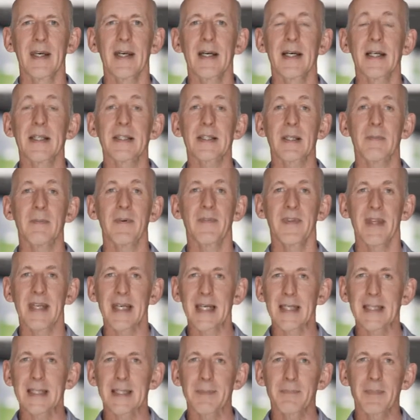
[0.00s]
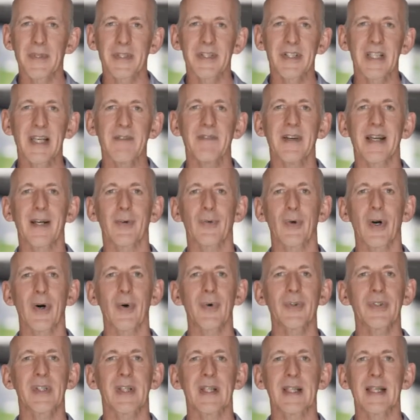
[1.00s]
Some of the specific
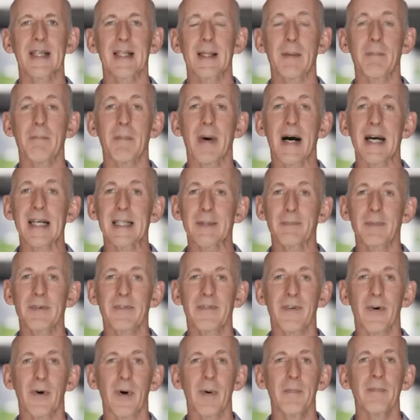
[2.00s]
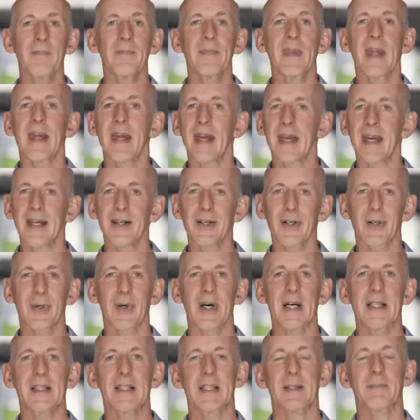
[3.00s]
roles a leader might perform in a
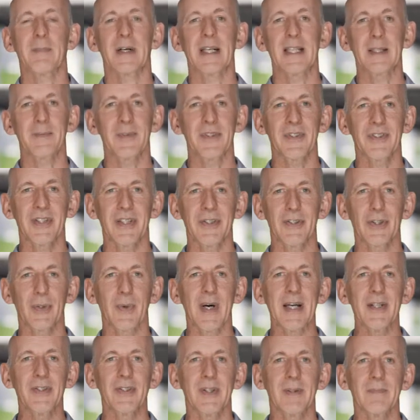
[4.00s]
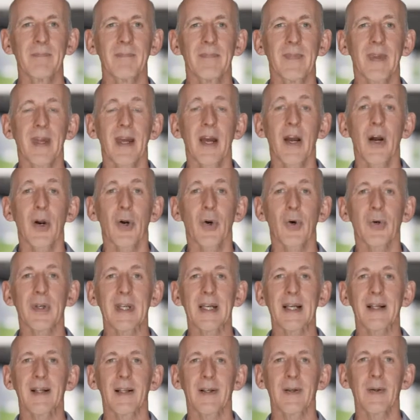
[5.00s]
crisis management situation could
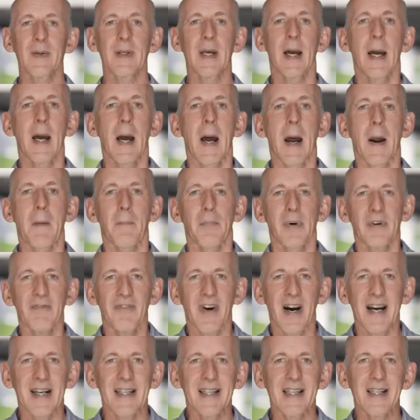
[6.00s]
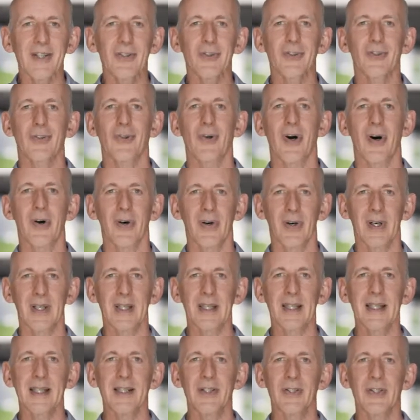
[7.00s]
include providing strong
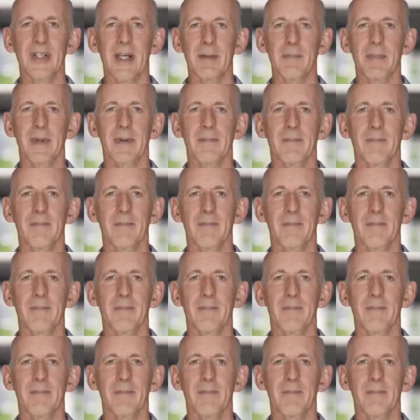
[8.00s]
leadership,